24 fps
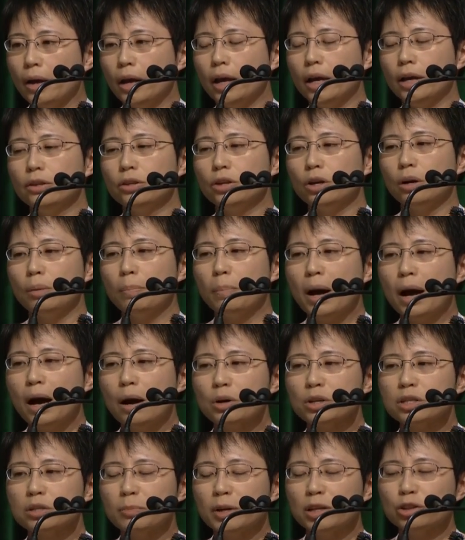In the
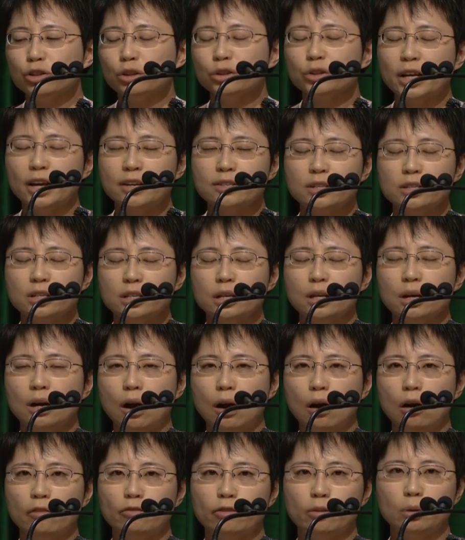power spectral density
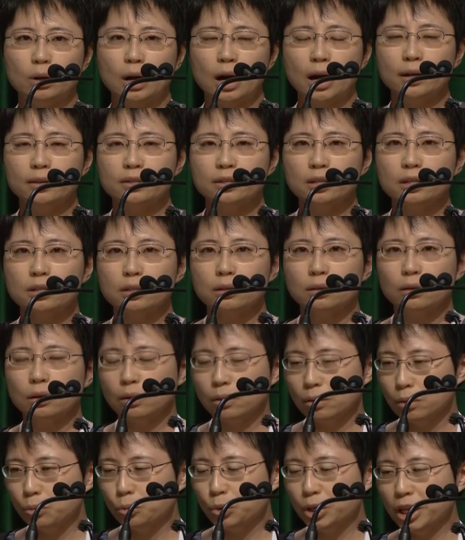of ICs
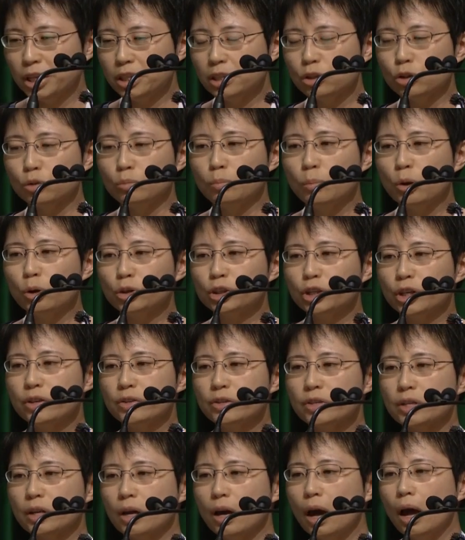related to
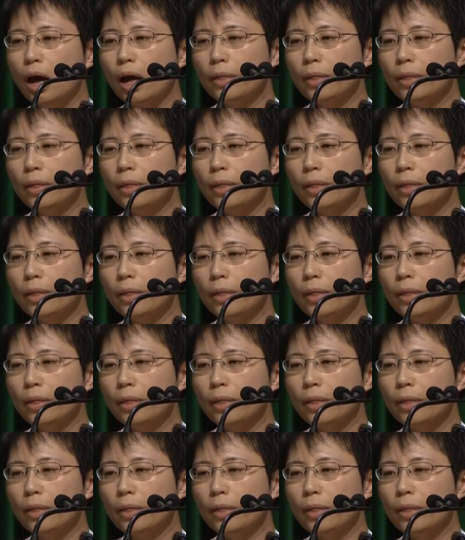motions,